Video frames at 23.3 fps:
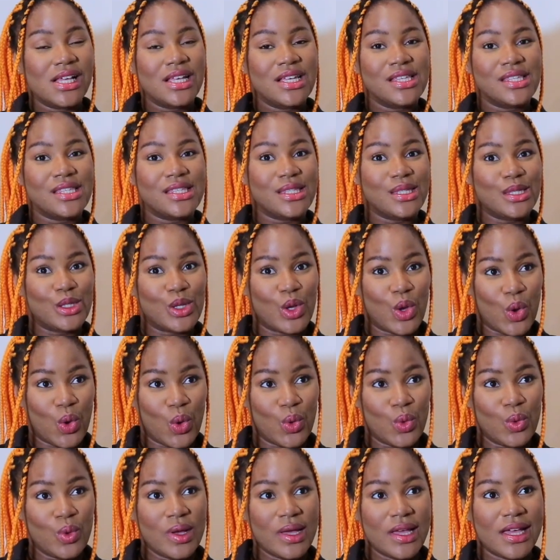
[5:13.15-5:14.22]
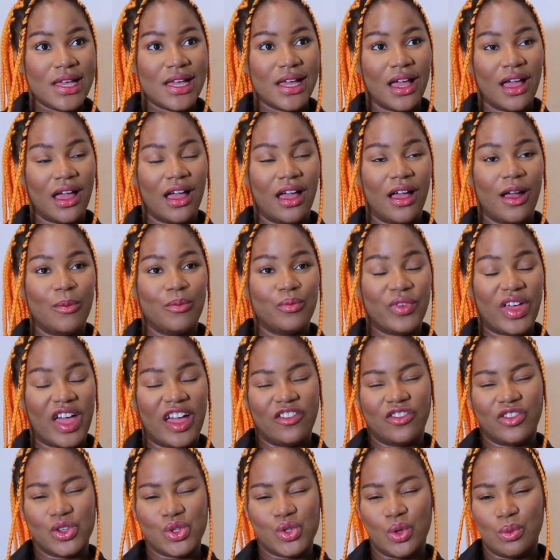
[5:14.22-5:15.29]
So um,
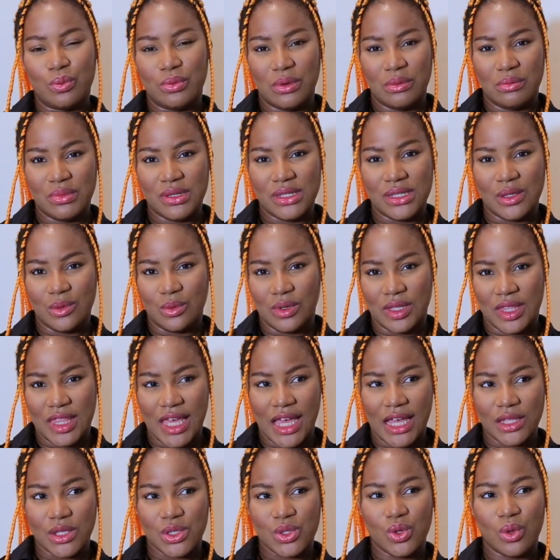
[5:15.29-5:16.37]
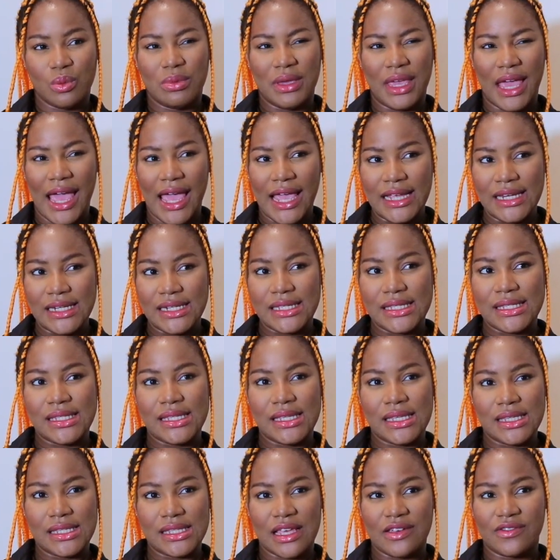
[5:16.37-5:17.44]
I've also been busy with that. So behind the
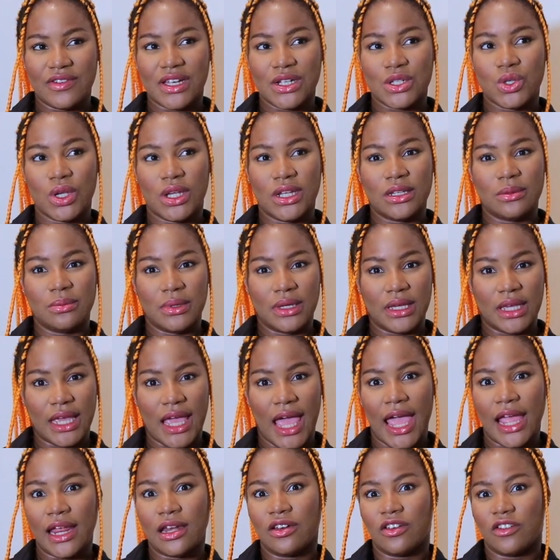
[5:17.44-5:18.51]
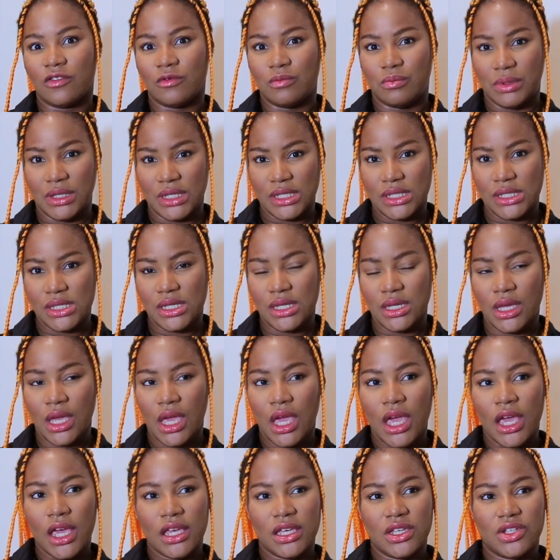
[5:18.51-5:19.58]
scenes, I've actually been kind of busy.
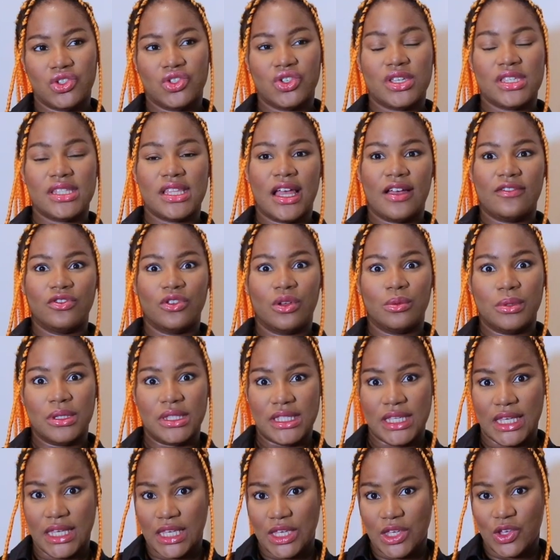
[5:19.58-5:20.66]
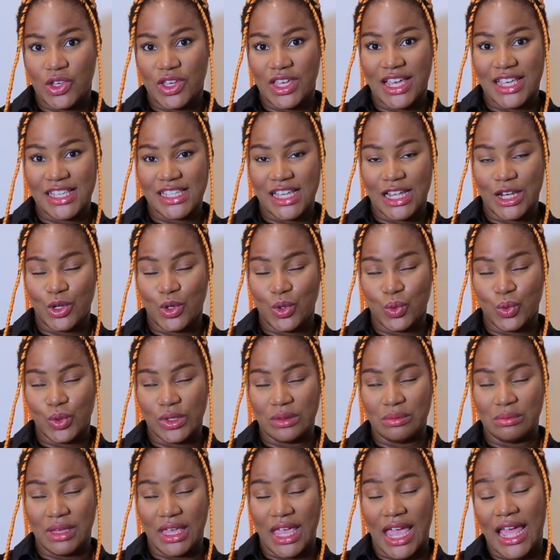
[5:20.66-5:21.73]
It's just that I've not been taking you guys along
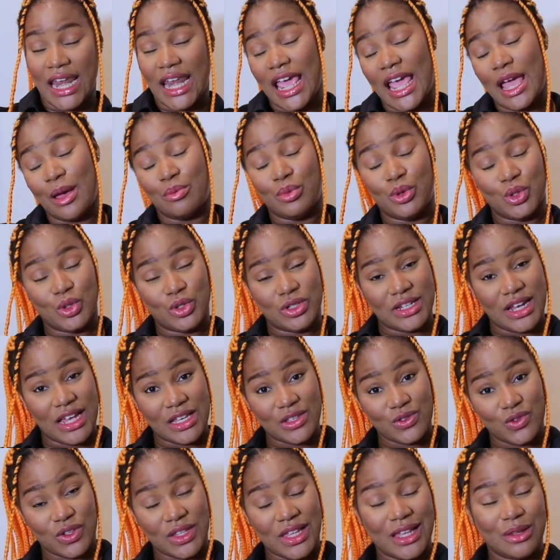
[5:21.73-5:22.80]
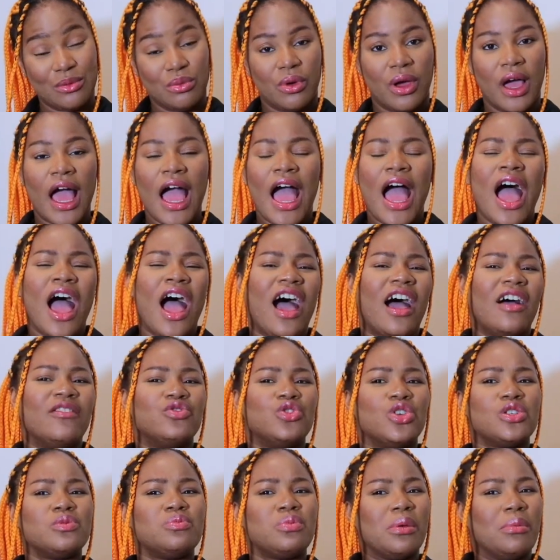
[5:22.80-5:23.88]
with me, and I apologize for that, but I've
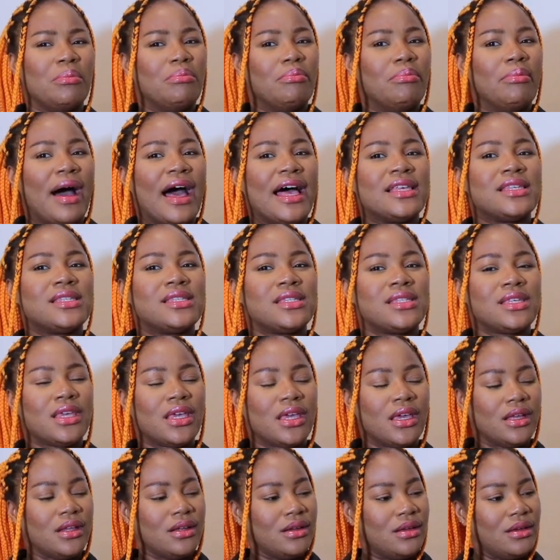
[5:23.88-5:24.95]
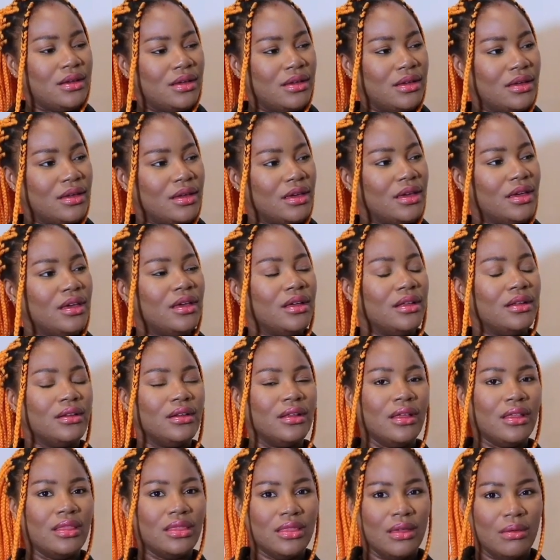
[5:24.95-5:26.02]
just been basking
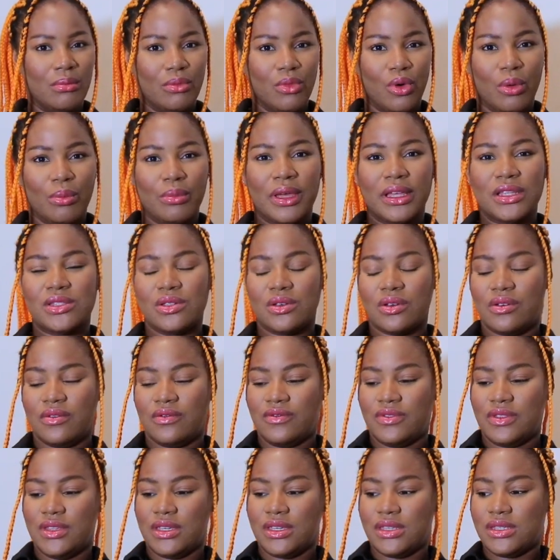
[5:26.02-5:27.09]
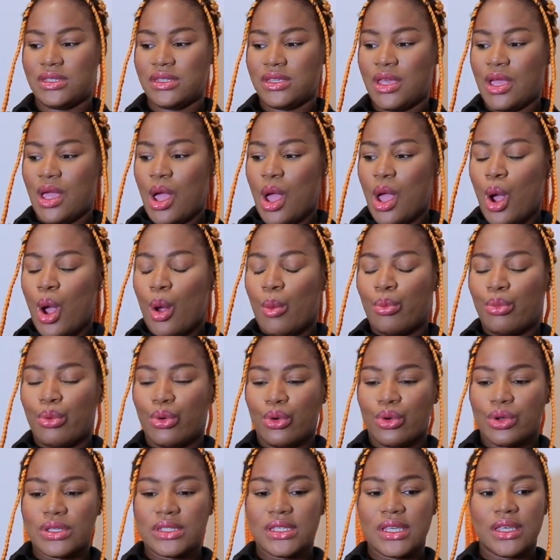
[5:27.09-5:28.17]
in the moment of this
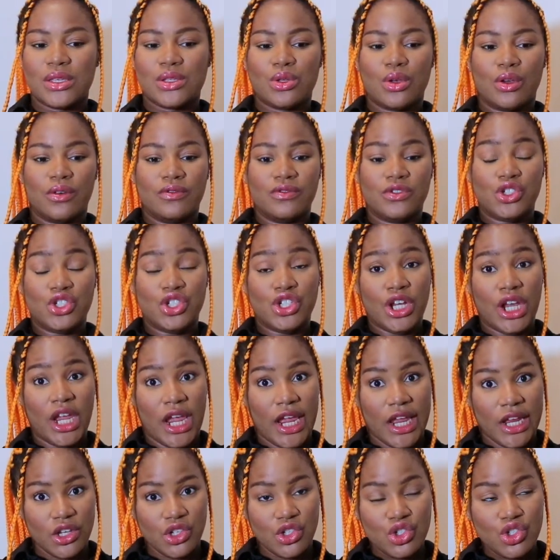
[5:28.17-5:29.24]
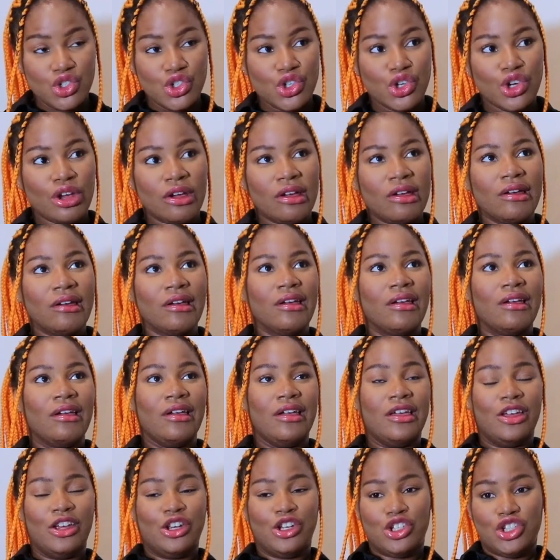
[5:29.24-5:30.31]
process of change.
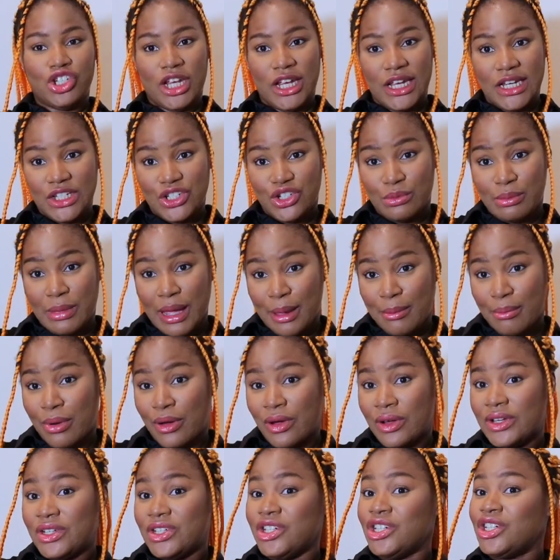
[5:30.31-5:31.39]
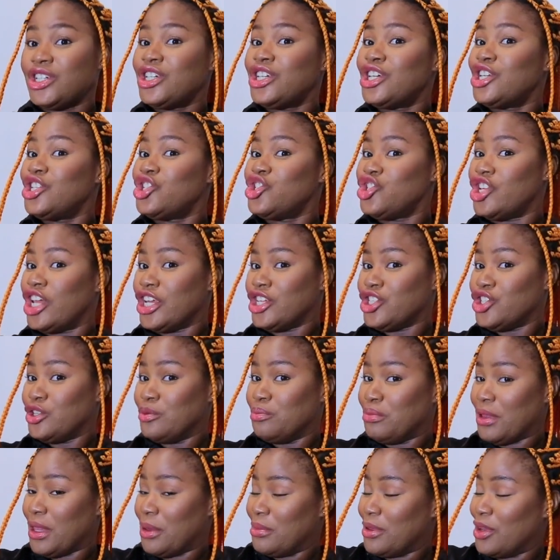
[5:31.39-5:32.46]
Change in my body, change
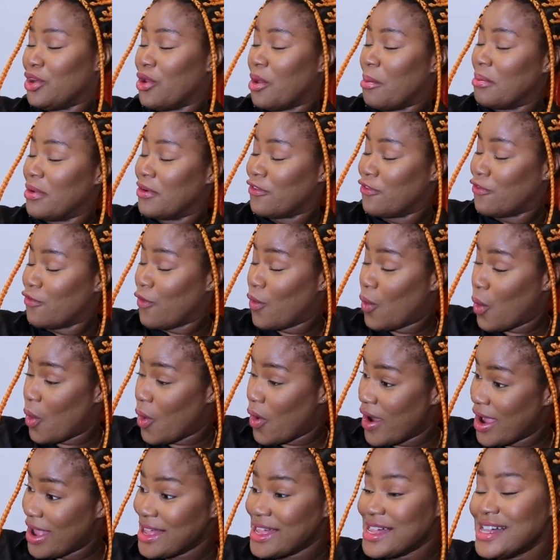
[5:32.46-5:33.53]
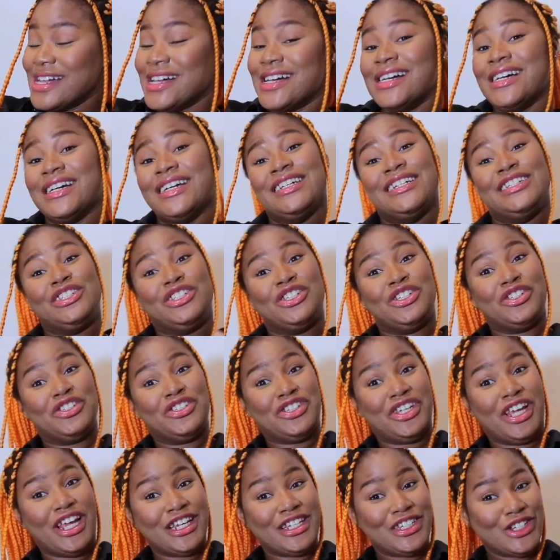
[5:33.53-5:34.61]
in baby number four,
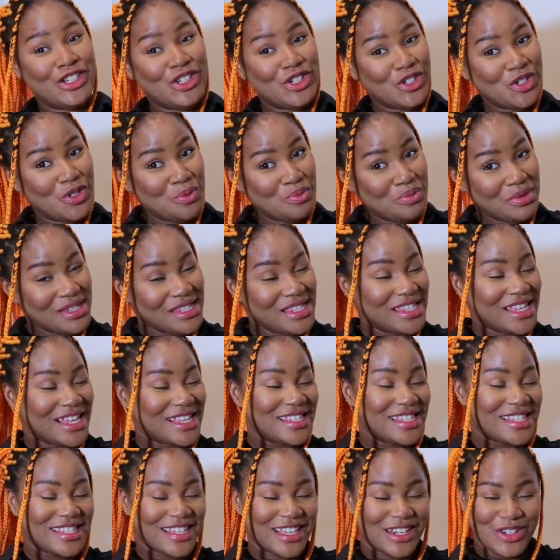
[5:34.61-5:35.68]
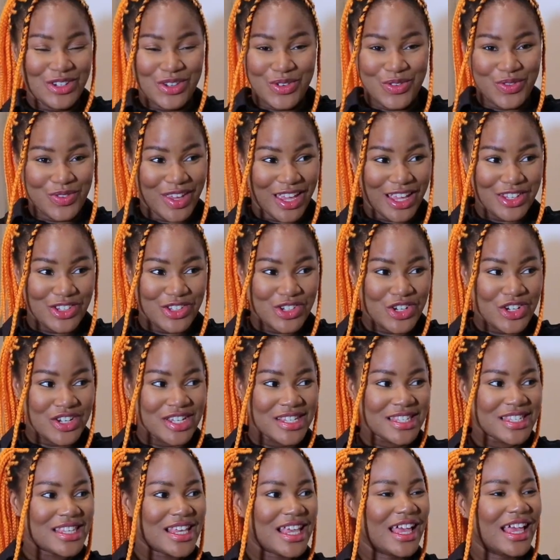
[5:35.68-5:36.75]
change in new businesses and new
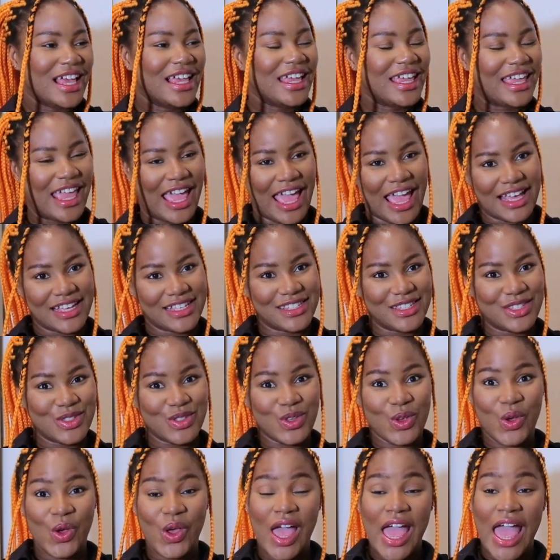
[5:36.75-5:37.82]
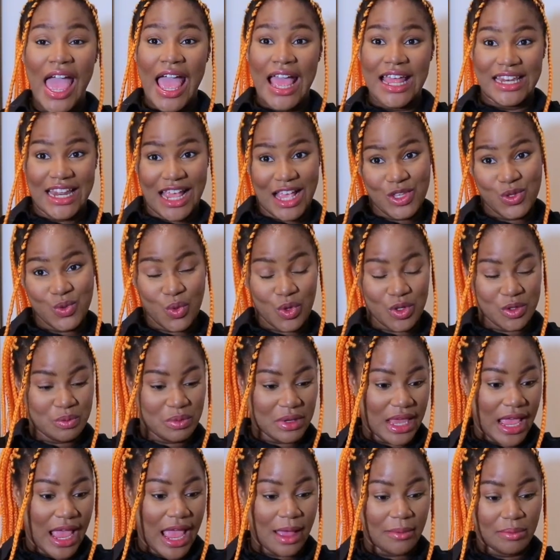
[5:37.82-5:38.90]
ventures. Yeah, so that's what's
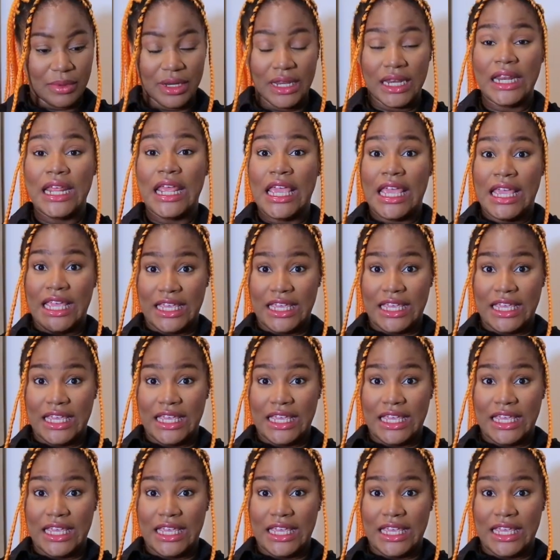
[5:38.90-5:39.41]
been happening.